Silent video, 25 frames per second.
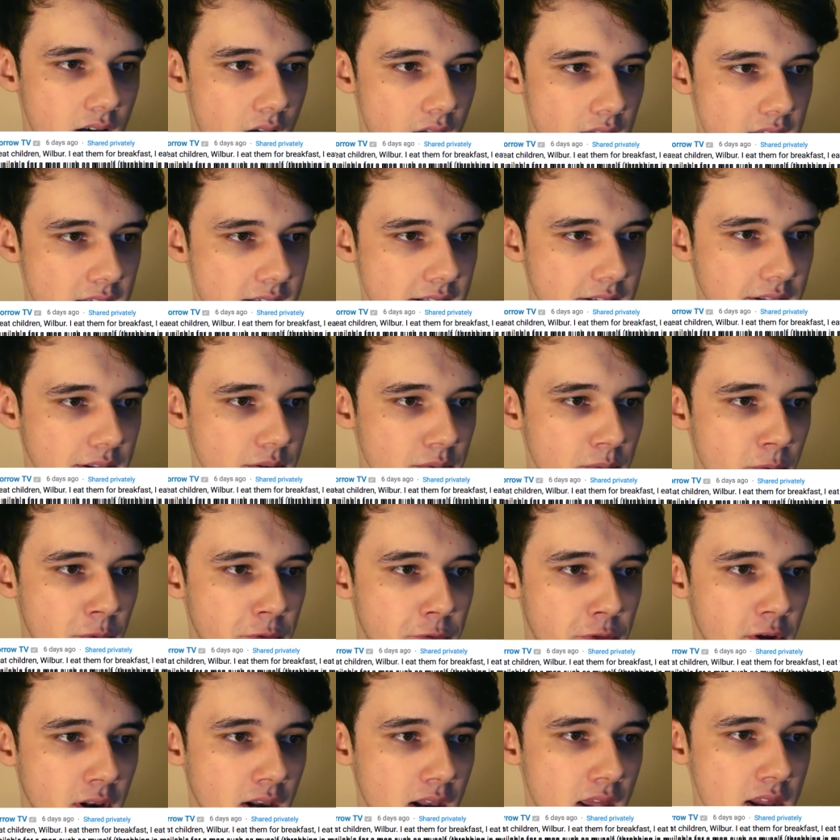I eat them
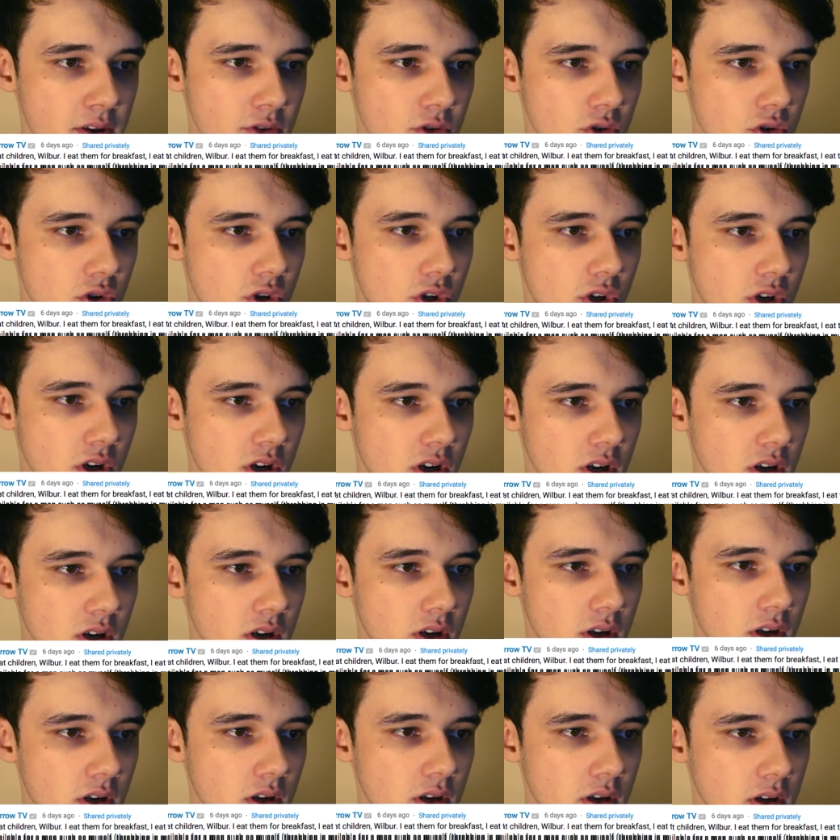for lunch.
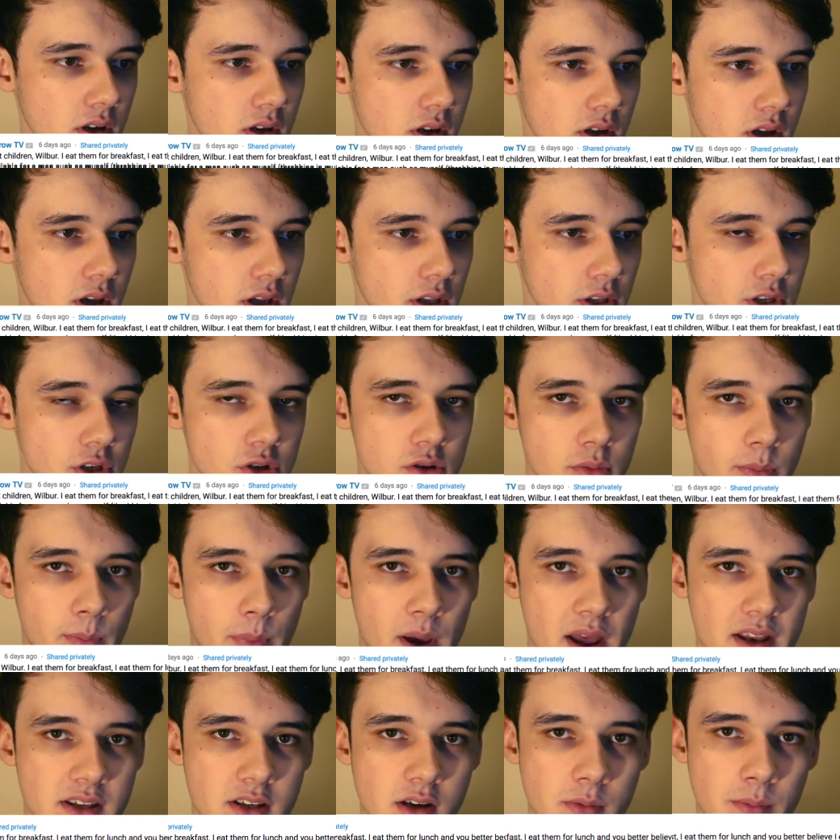And you
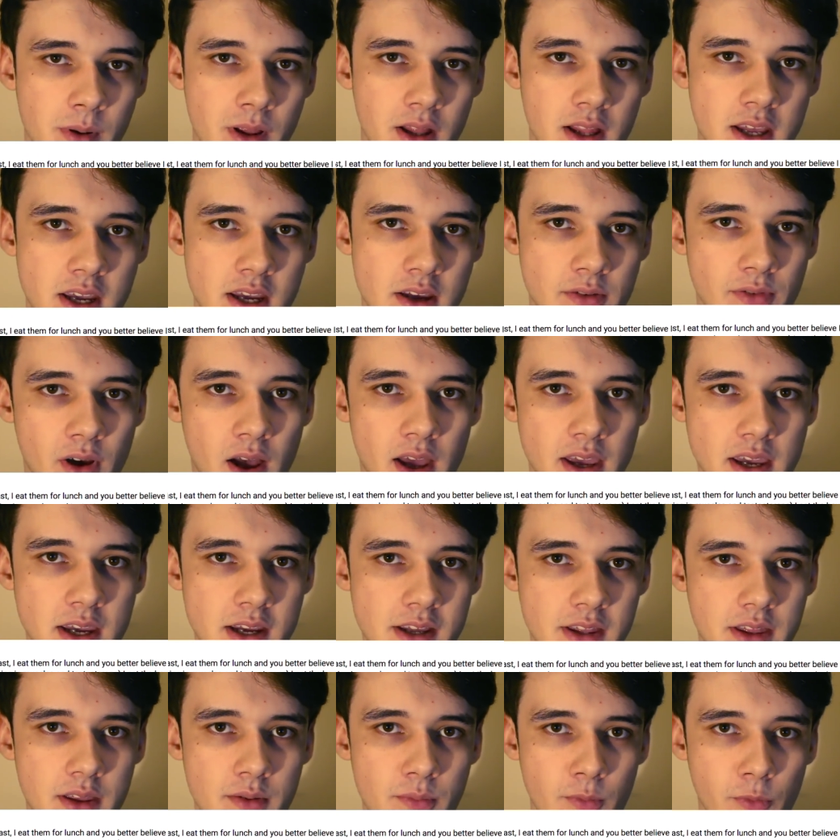better believe I
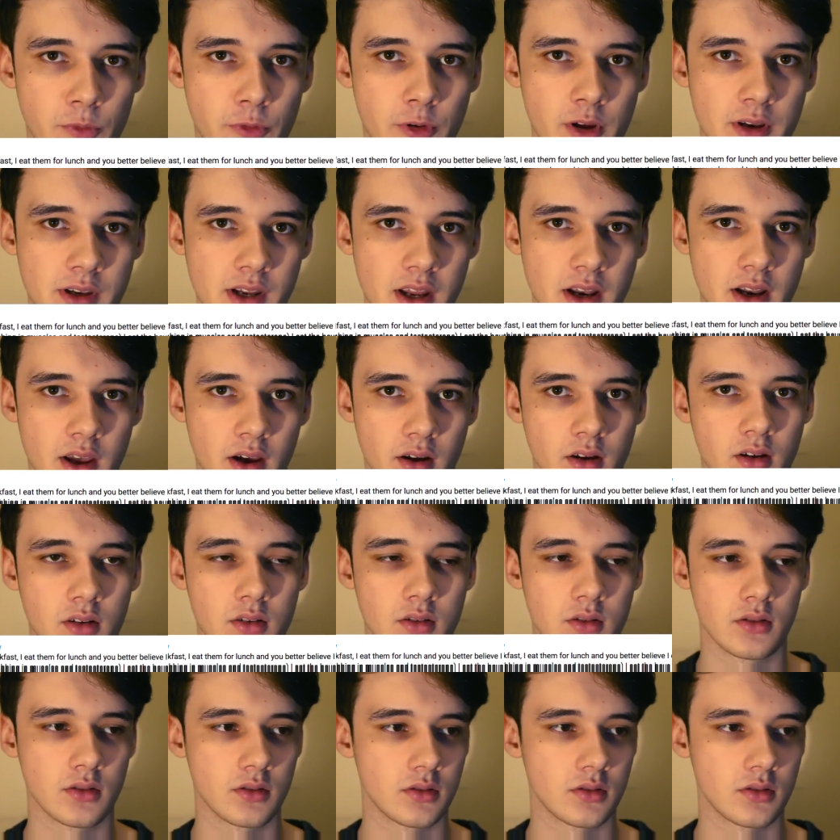eat them for dinner.